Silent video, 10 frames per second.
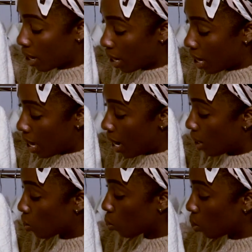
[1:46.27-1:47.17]
it and
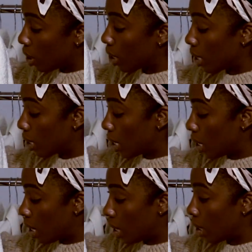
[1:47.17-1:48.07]
it's really nicely
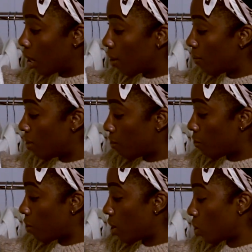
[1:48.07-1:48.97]
cut. I love the
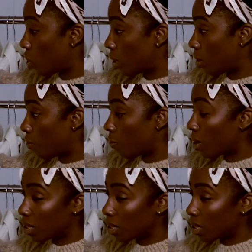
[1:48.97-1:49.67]
fringe that's in the front.